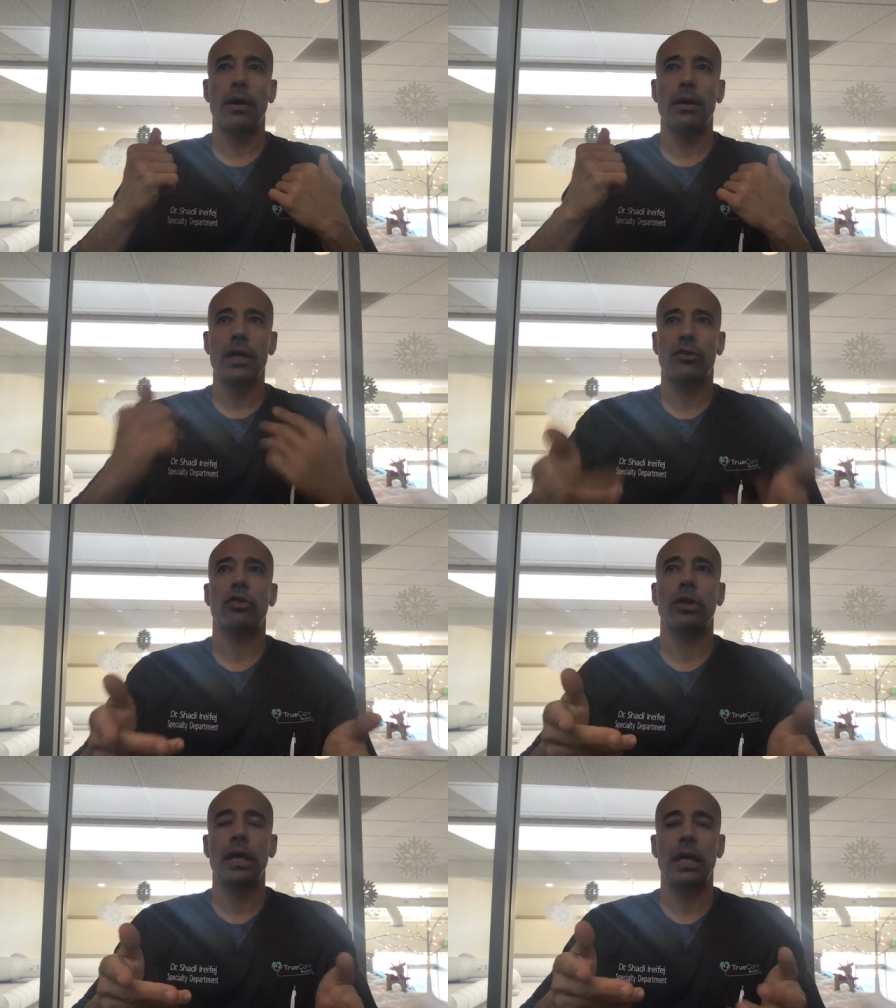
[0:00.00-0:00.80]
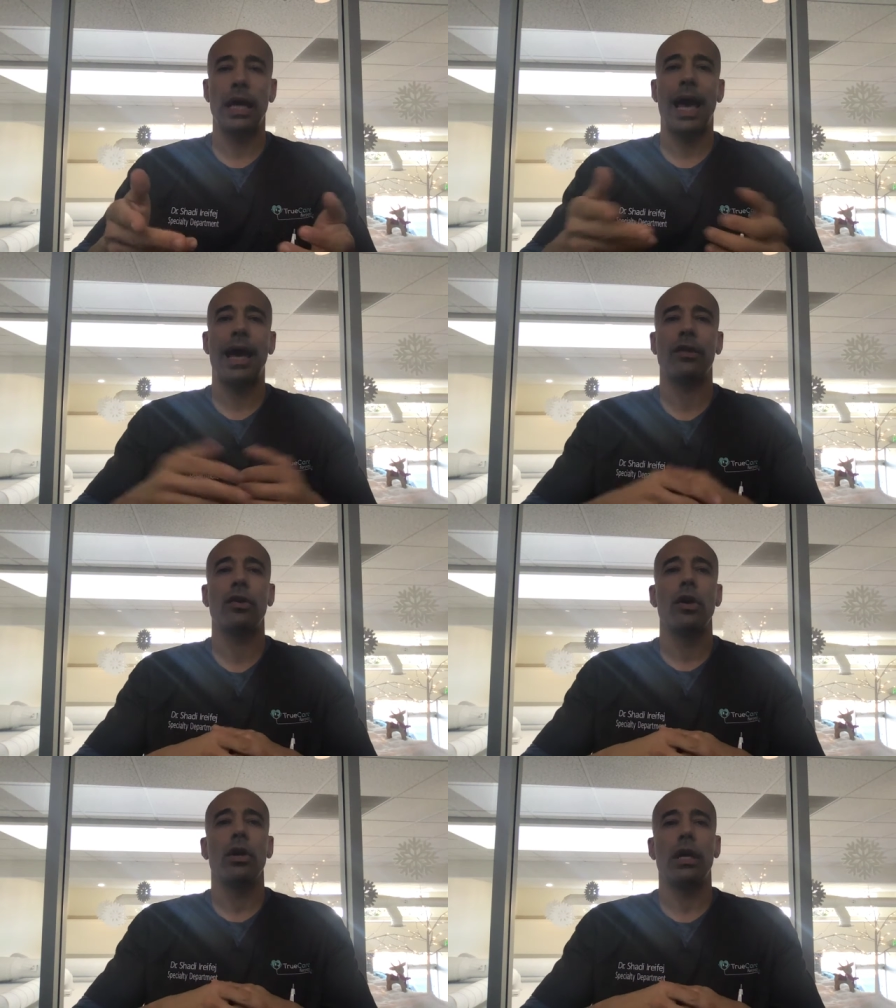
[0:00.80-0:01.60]
interning
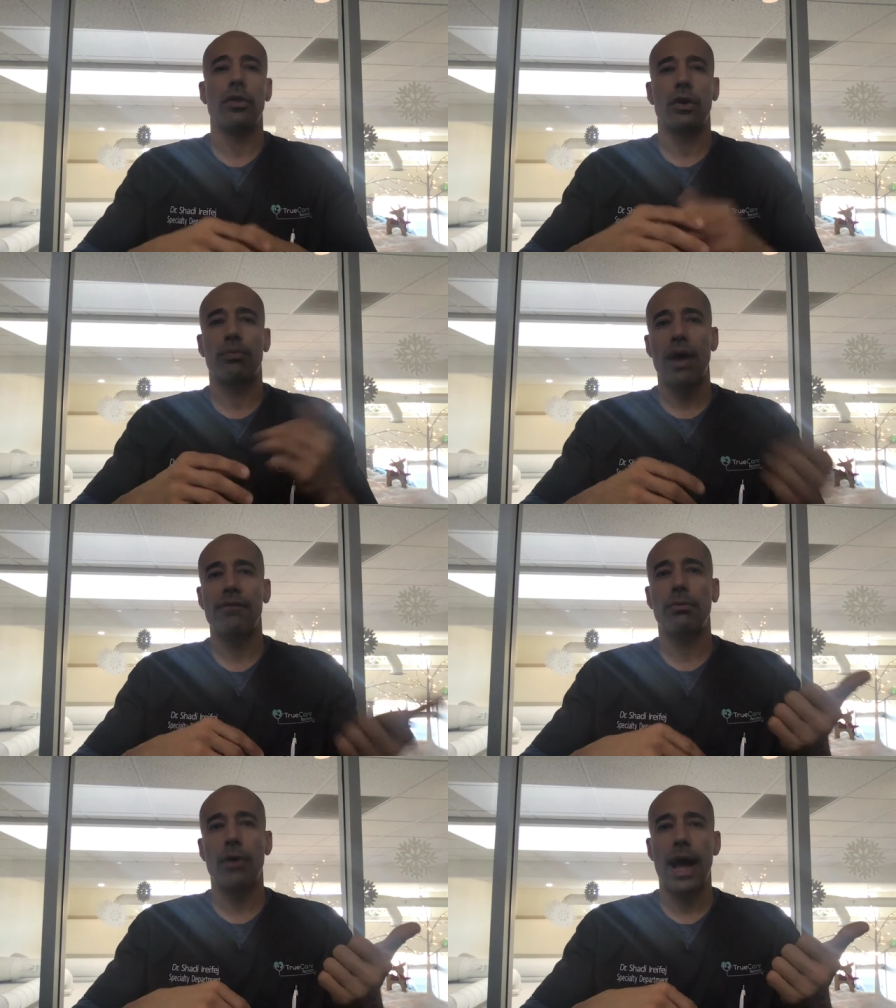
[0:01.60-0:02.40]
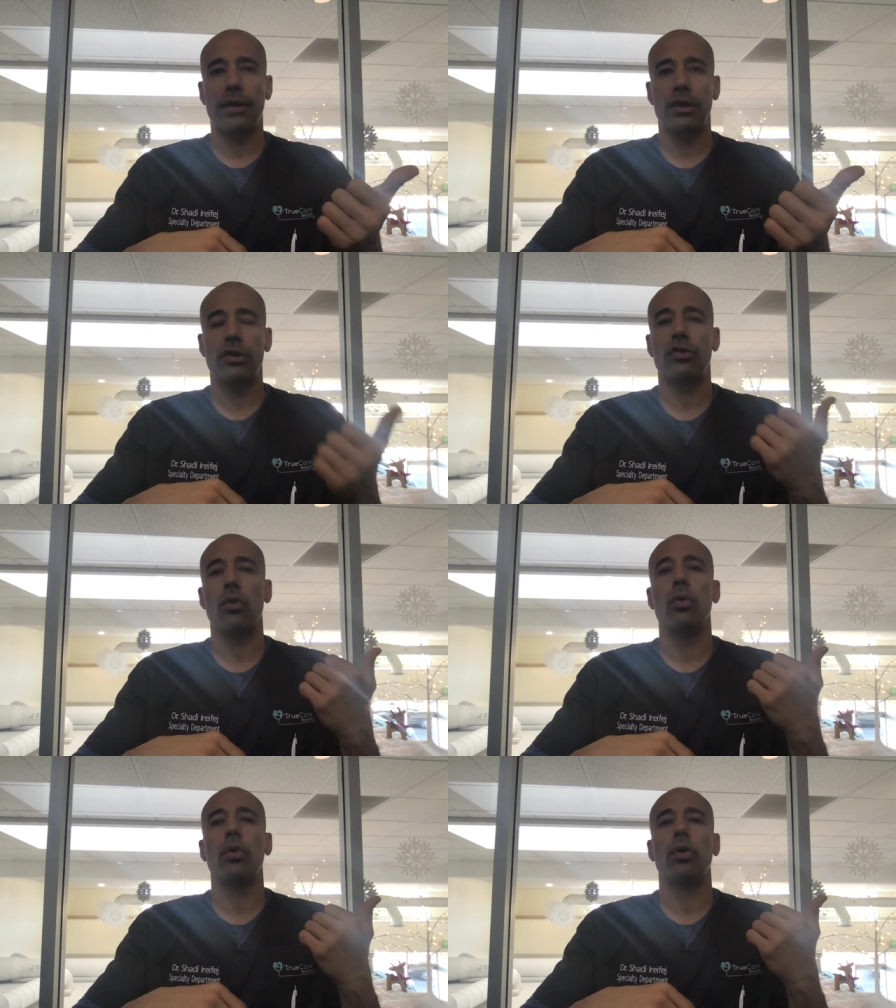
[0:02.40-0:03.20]
at, either a private practice
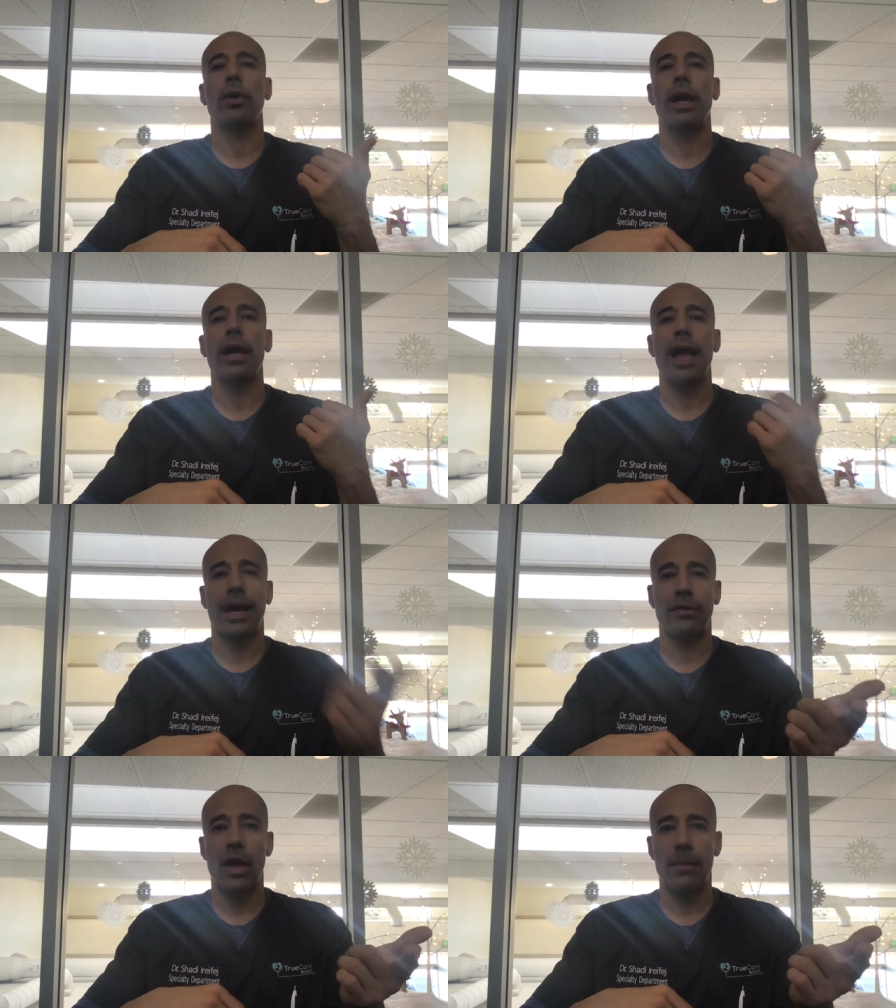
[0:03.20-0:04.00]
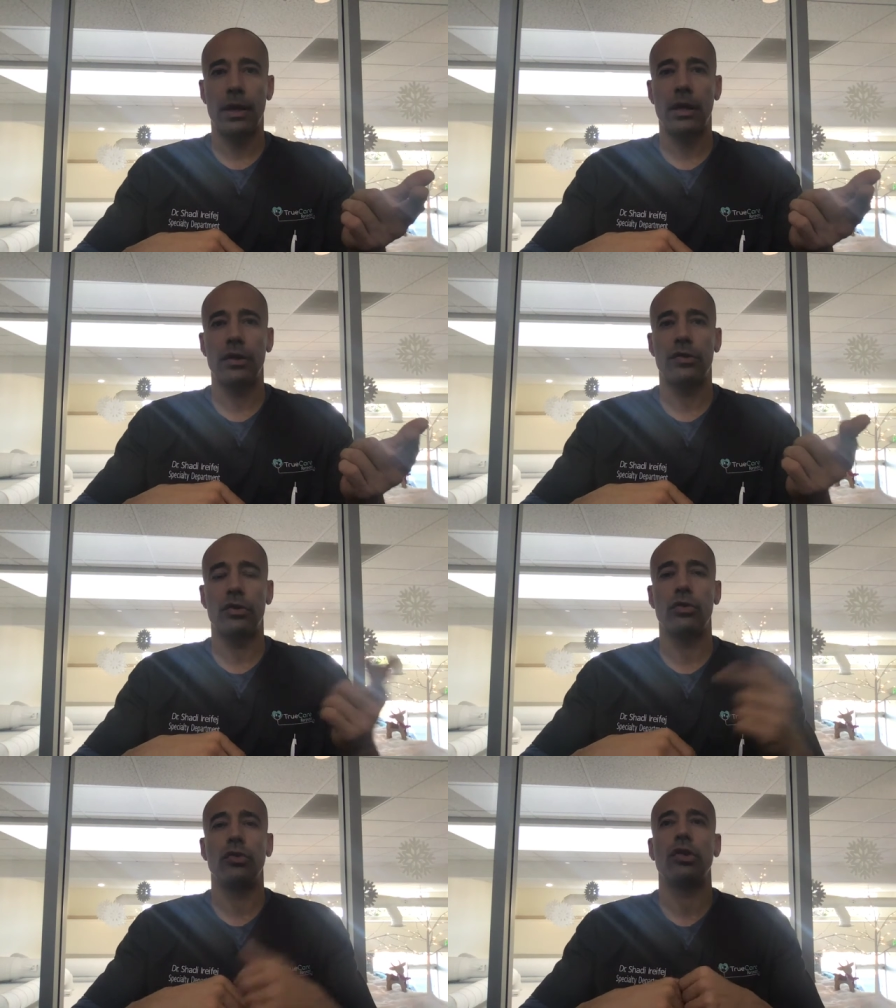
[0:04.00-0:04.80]
or an academic
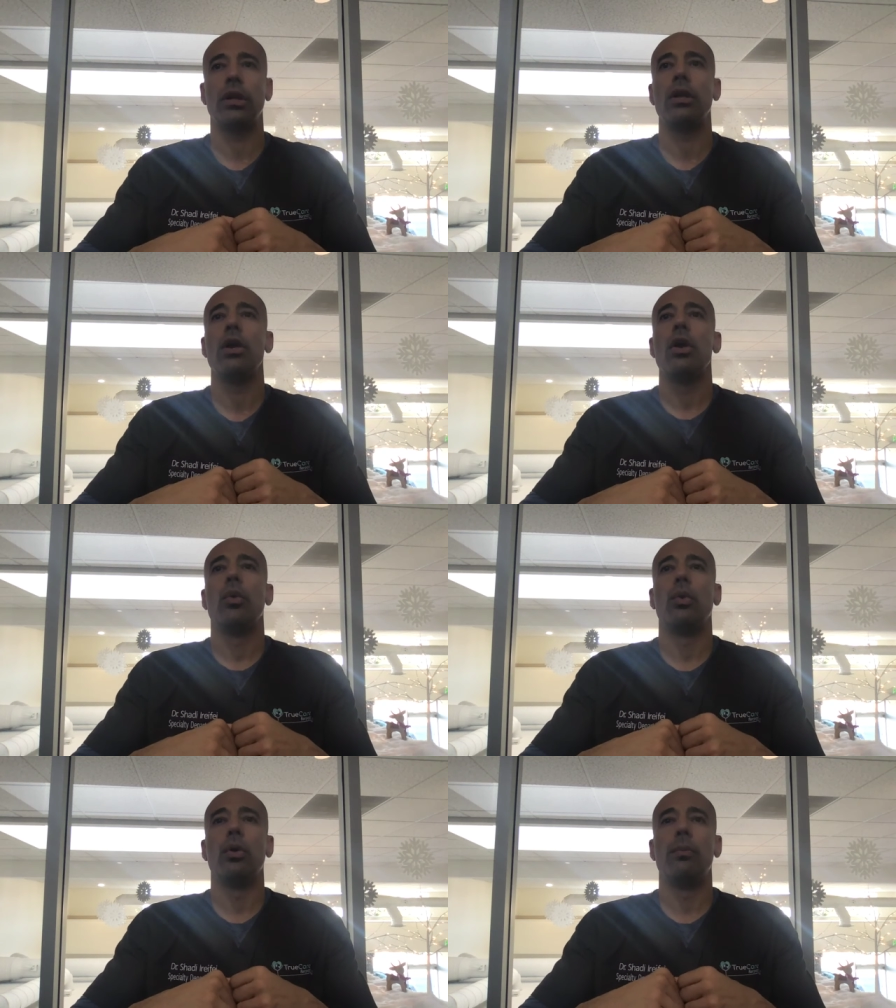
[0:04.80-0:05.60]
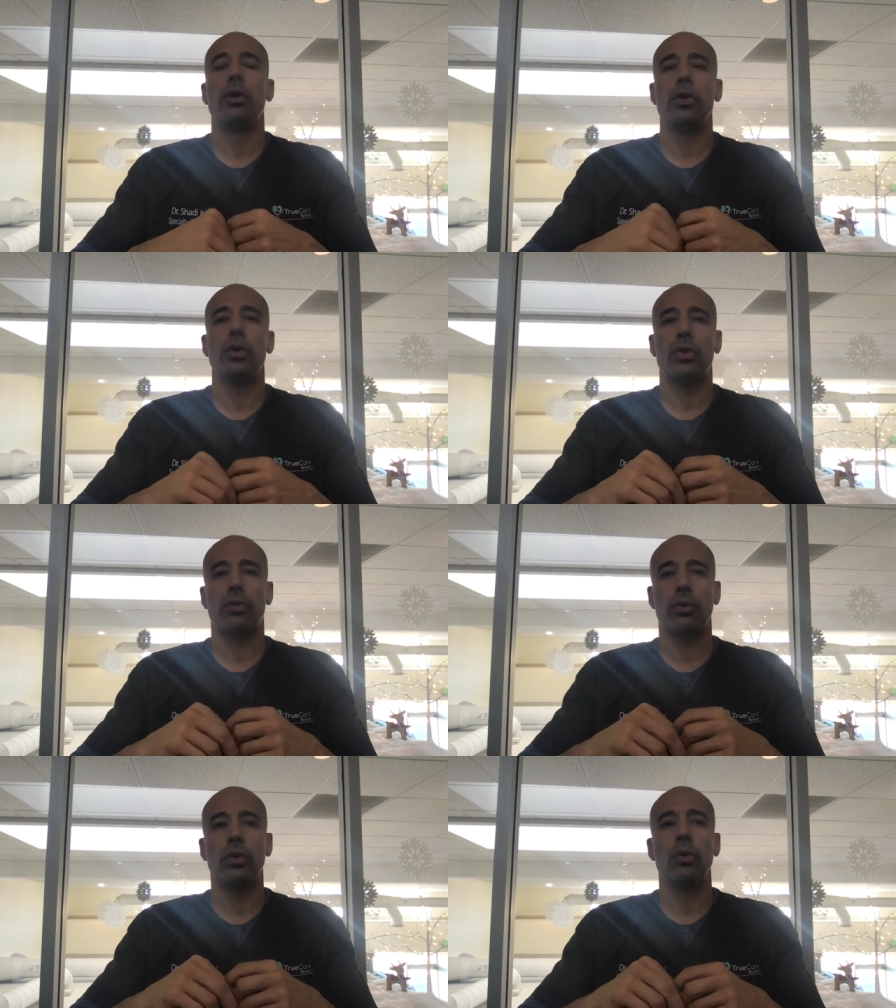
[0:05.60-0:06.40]
institution, will put you
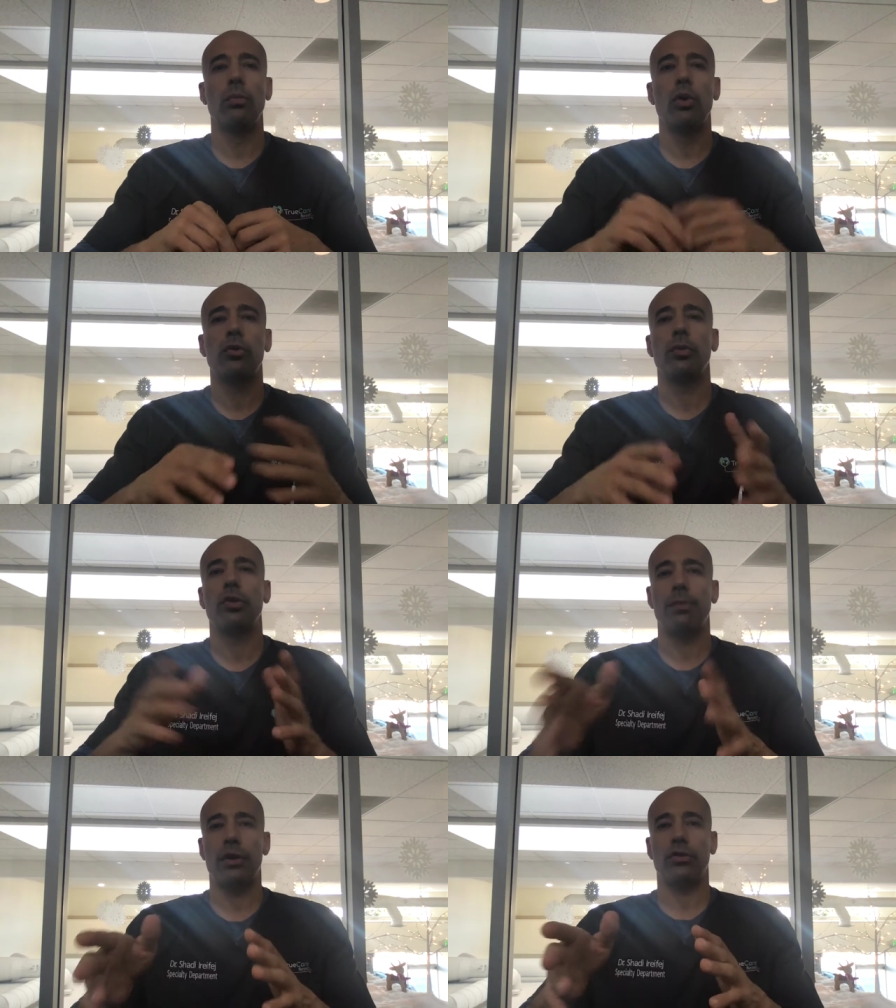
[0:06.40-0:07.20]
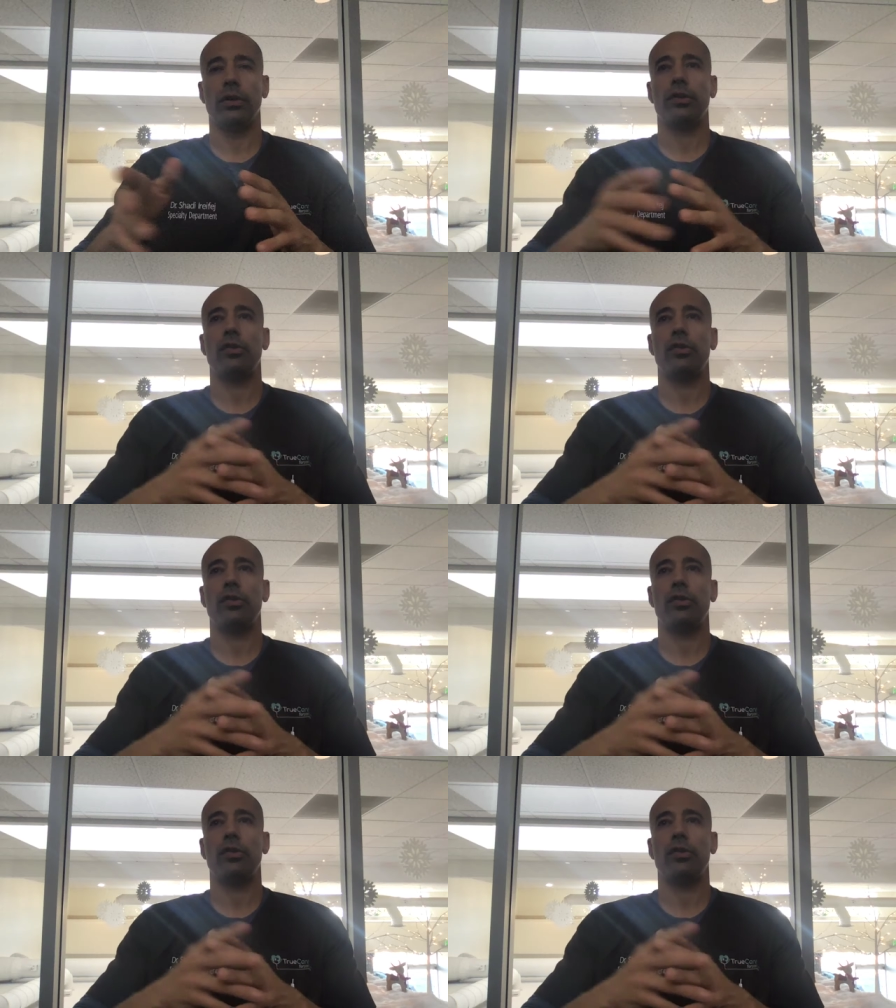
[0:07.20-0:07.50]
through multiple specialties.